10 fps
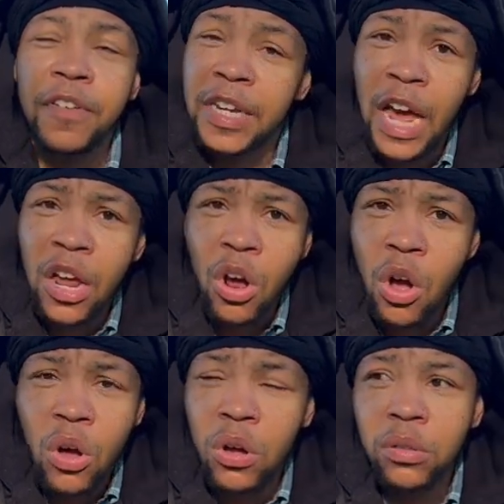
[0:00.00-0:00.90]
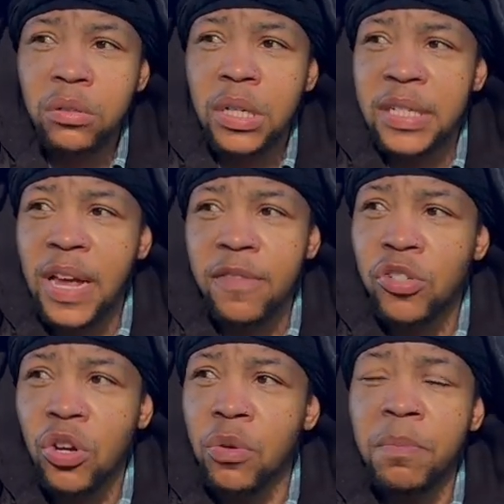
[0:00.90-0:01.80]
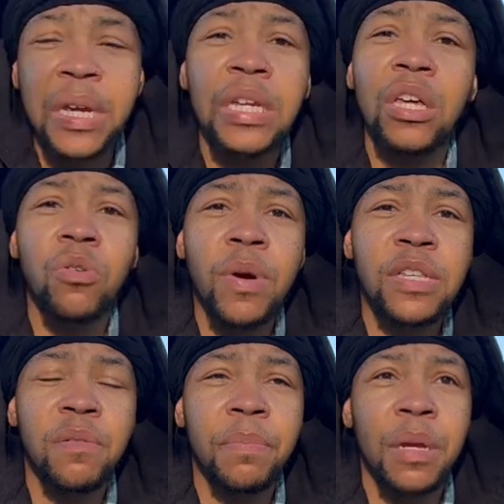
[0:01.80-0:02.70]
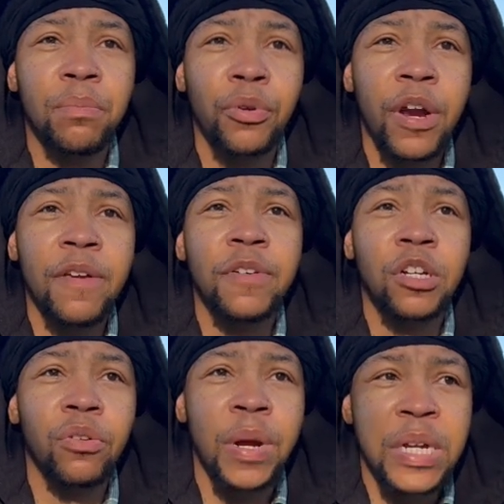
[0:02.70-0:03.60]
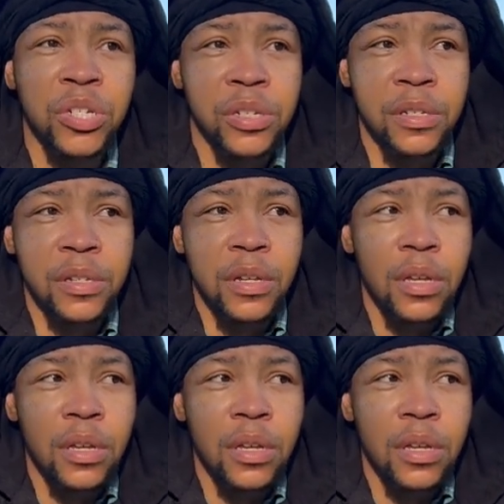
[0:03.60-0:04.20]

And not all, because I've shown many other ways of being brave and courageous.